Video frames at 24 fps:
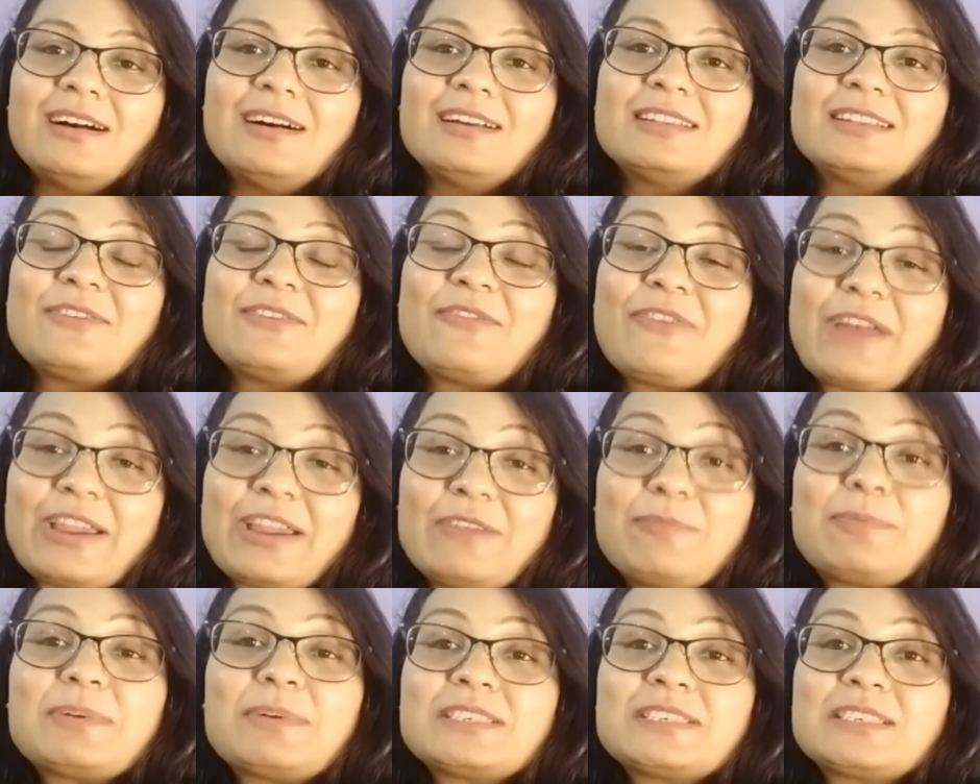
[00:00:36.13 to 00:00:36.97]
The
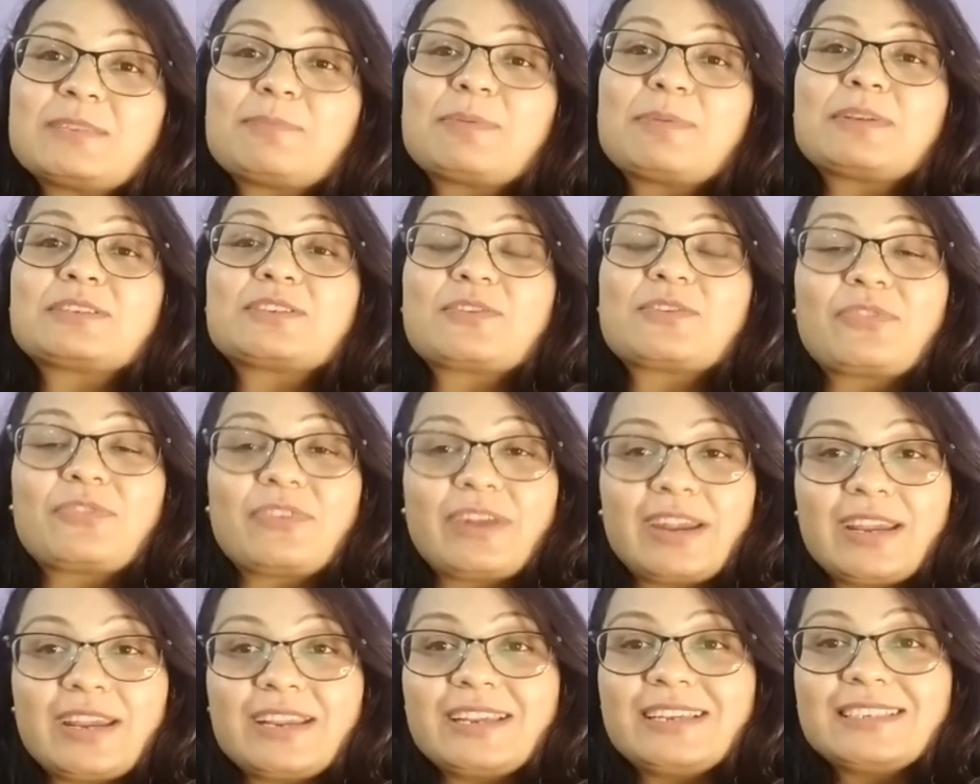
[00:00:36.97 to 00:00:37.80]
five principles of
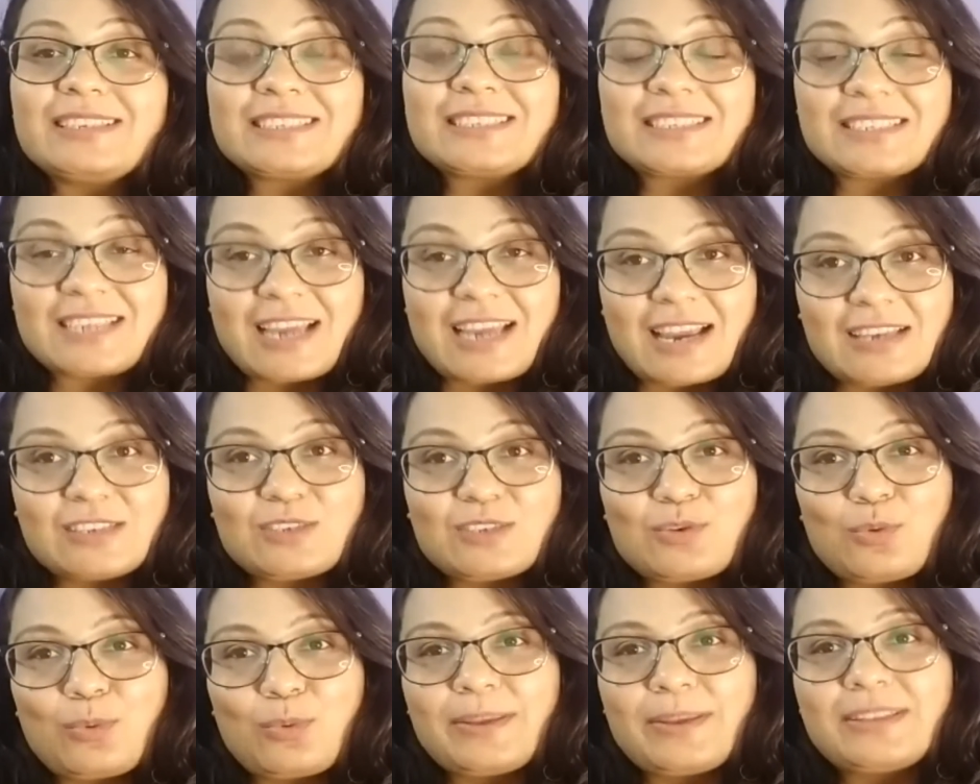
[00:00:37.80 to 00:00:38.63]
Reiki
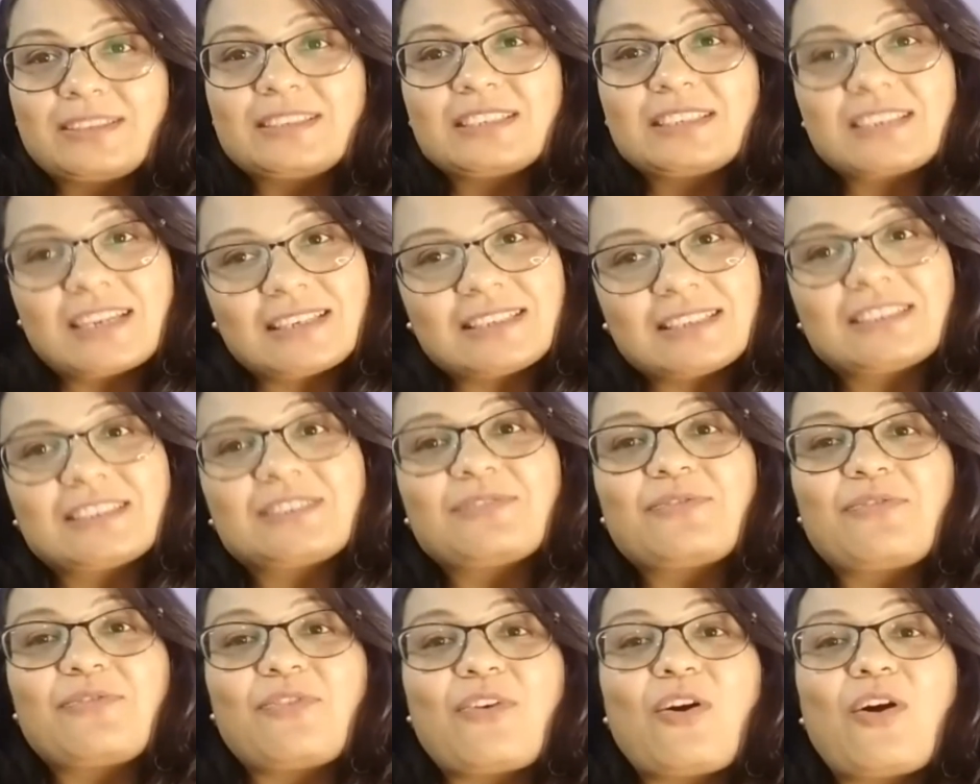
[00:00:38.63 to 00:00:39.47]
start with just
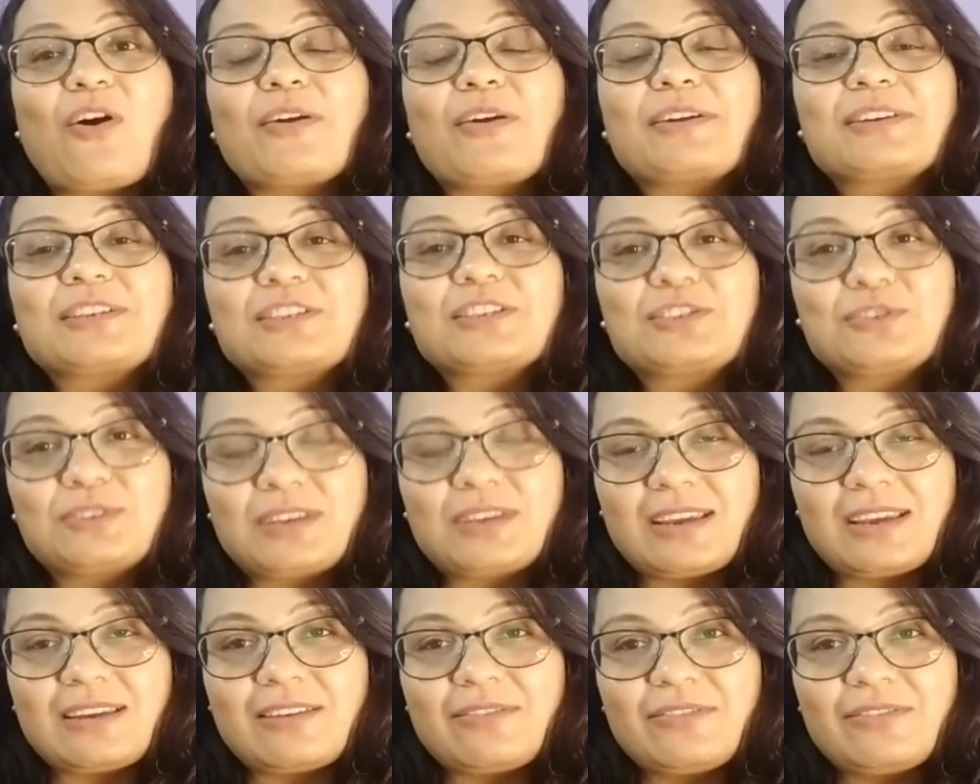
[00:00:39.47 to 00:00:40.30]
for
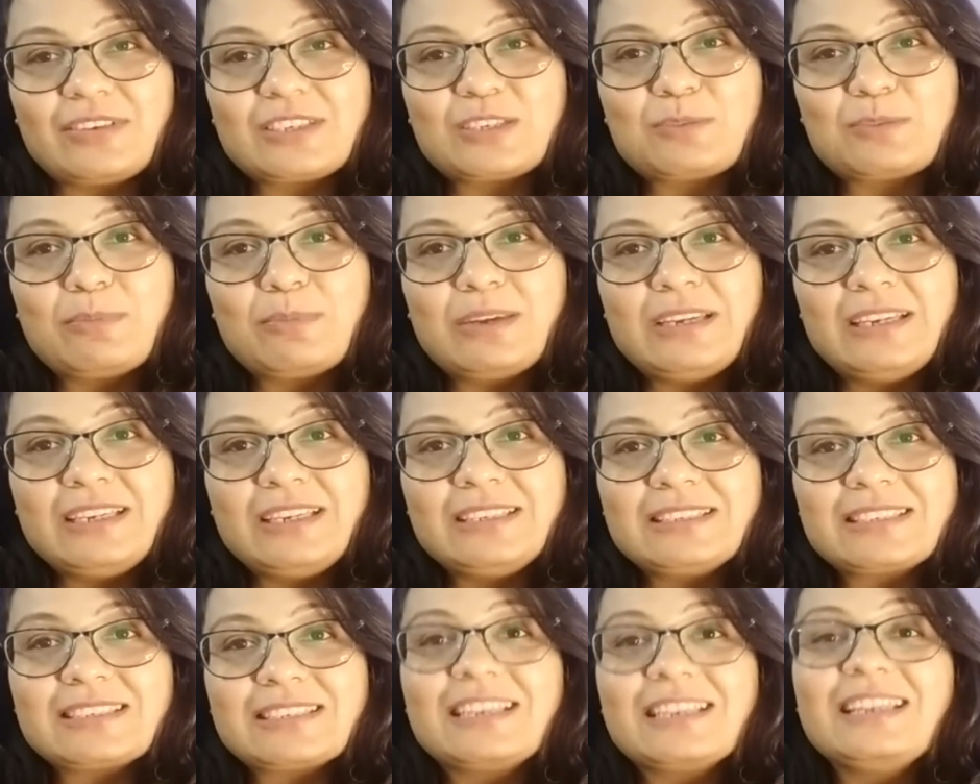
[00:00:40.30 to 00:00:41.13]
today, which
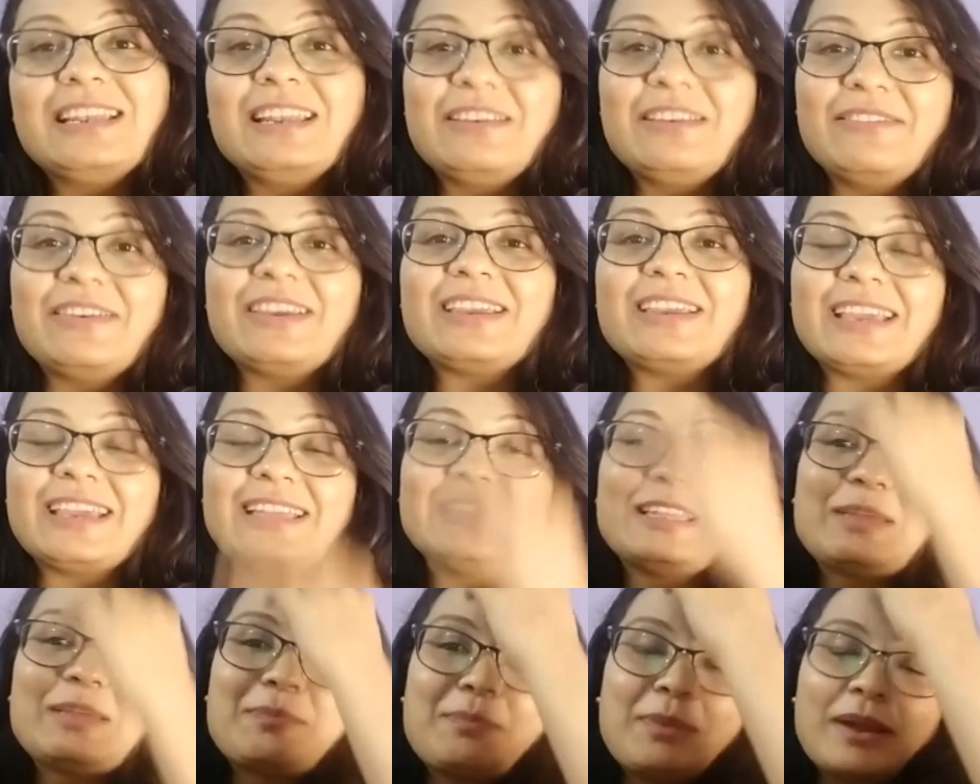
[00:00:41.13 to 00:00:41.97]
means living
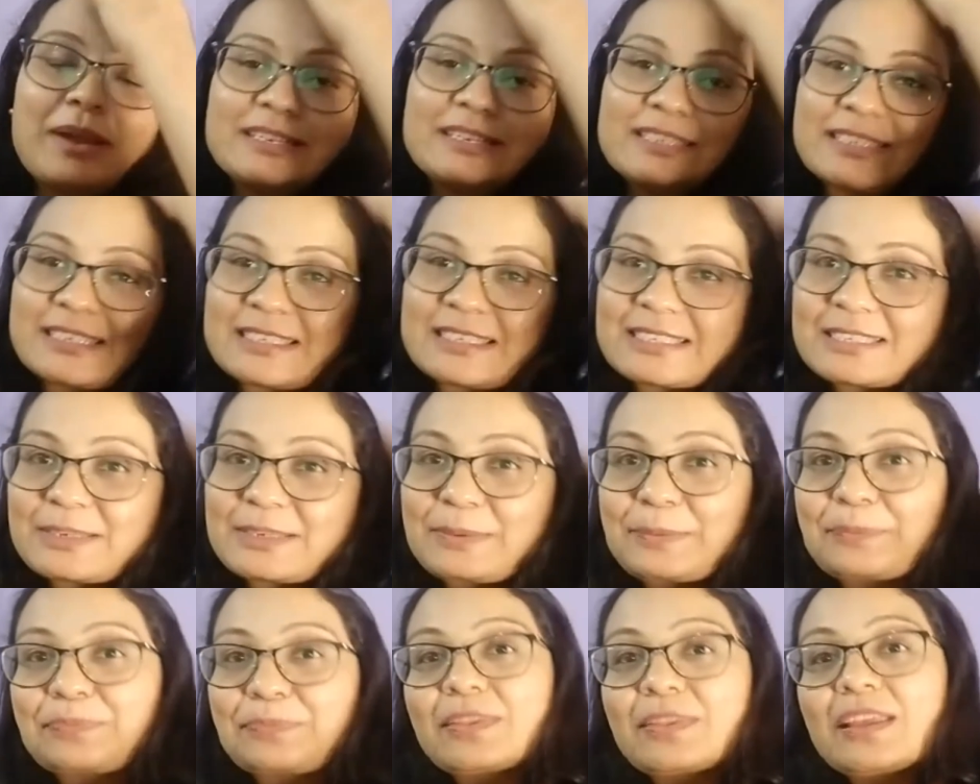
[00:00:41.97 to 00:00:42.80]
in the present.
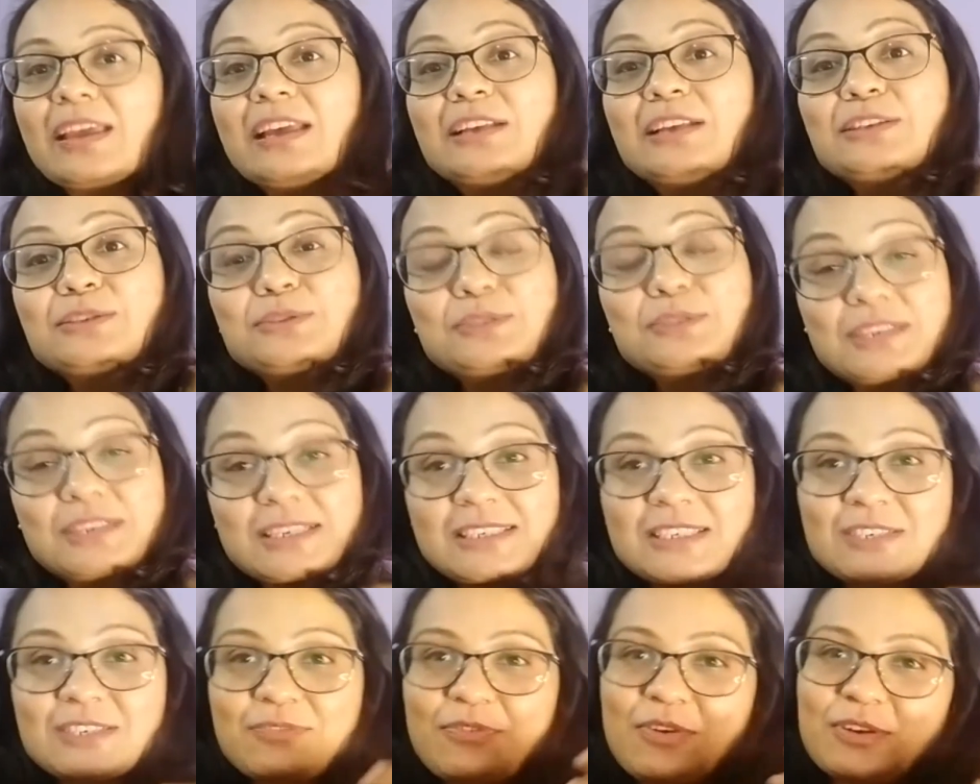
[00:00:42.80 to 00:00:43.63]
So
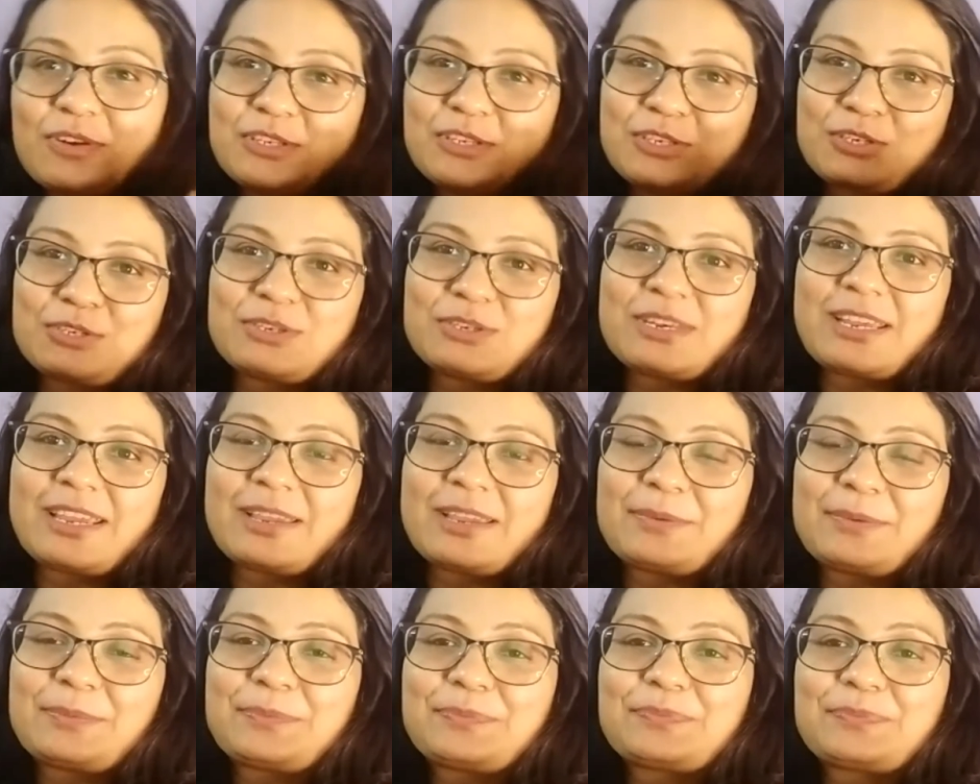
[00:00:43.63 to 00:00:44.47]
just for today,